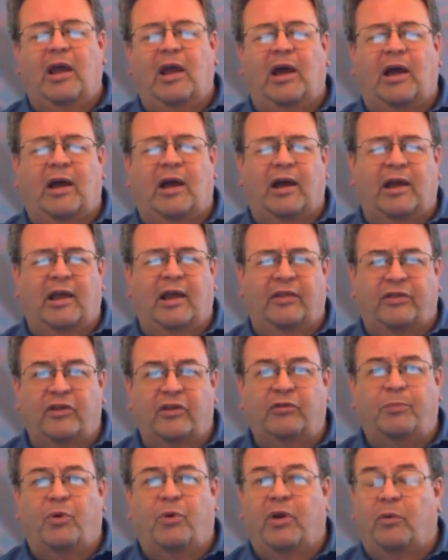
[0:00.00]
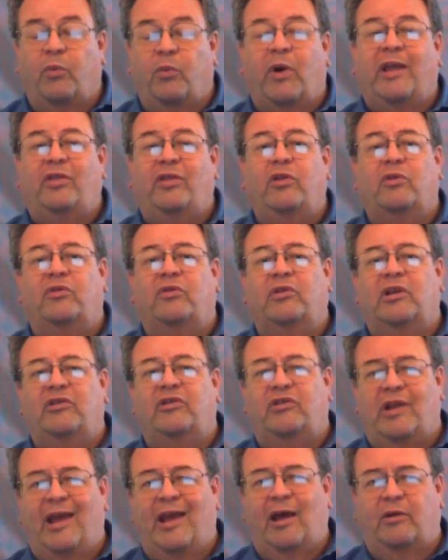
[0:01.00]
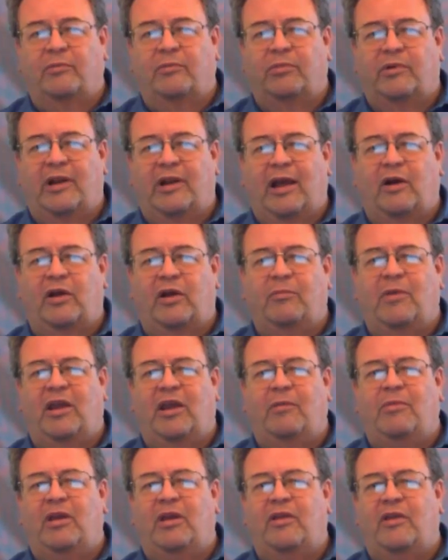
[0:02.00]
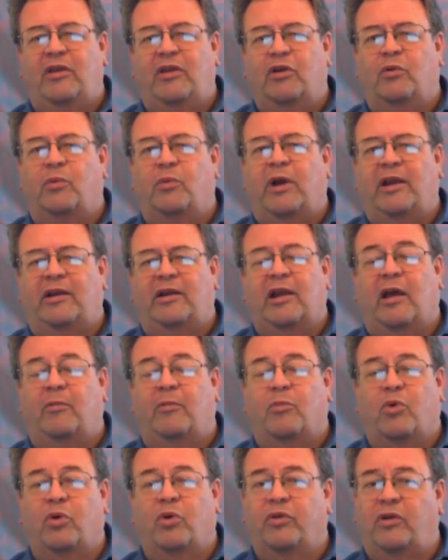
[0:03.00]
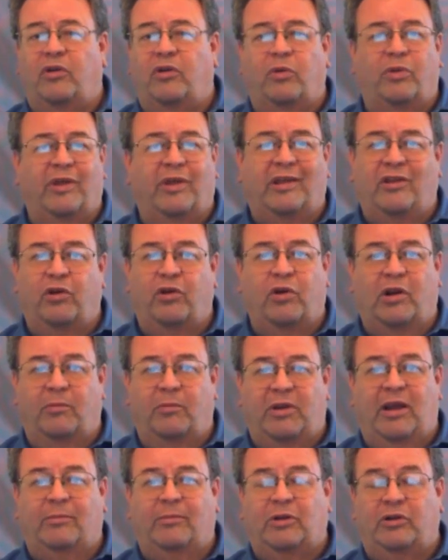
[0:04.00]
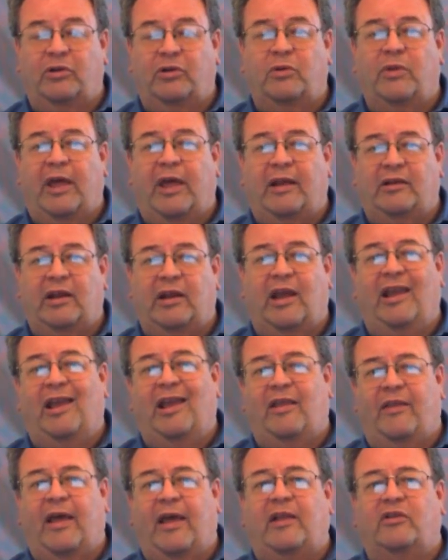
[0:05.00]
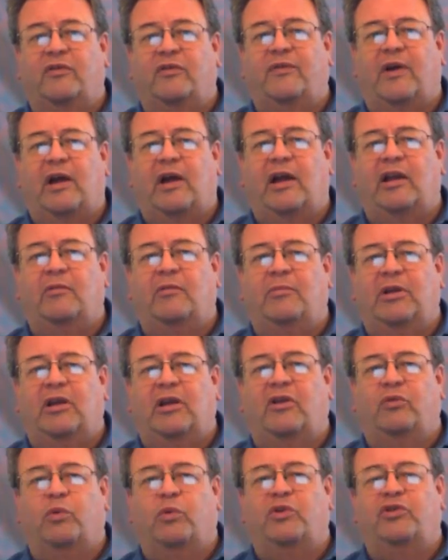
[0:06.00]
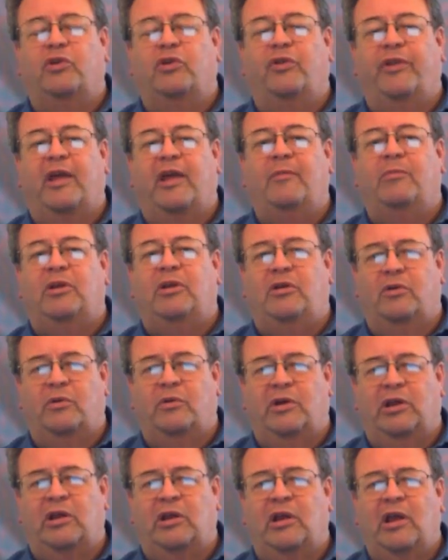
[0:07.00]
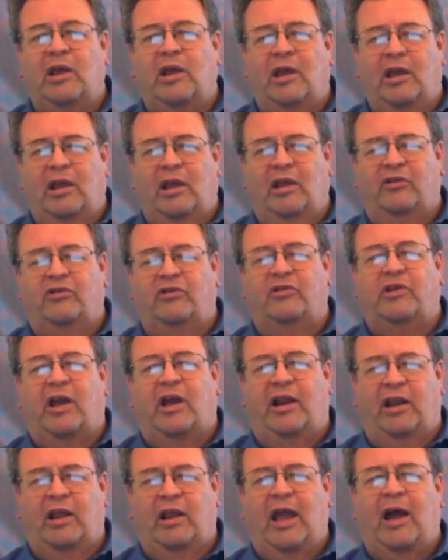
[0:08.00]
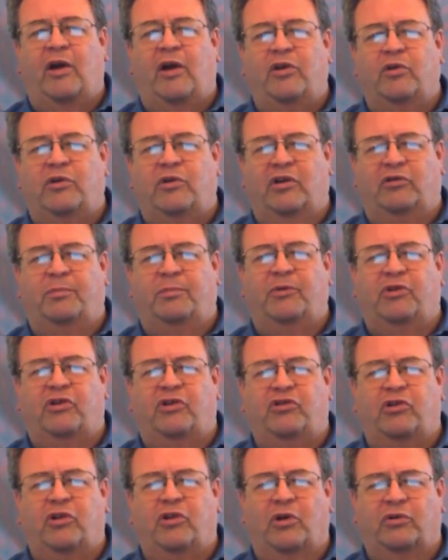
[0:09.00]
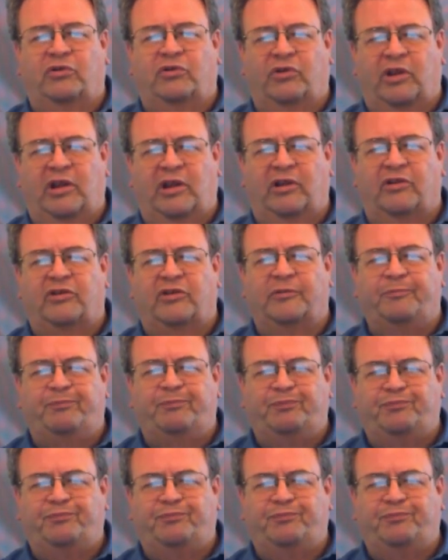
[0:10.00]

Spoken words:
At this point, write those things down. Now, it may be that you'll write down more than you think you're going to be able to do that day, and that's fine, because what you'll then be doing is deciding how you disposition those things